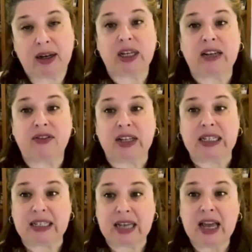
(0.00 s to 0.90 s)
If
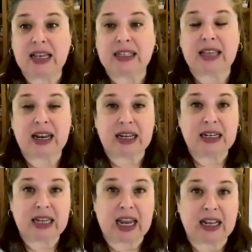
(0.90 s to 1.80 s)
it does, that
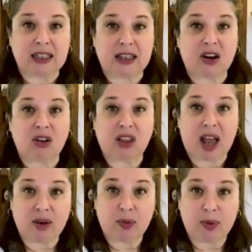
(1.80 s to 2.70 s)
indicates that our
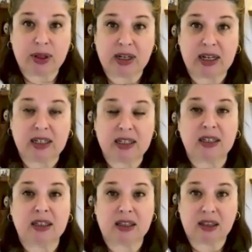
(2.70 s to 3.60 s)
liabilities
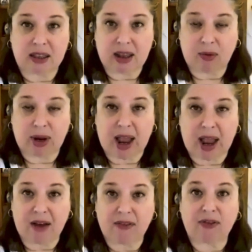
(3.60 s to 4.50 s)
that we
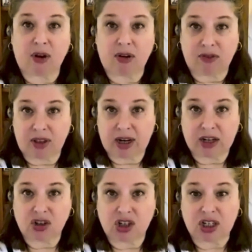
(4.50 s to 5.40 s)
have for over the
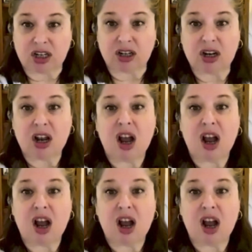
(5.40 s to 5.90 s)
next year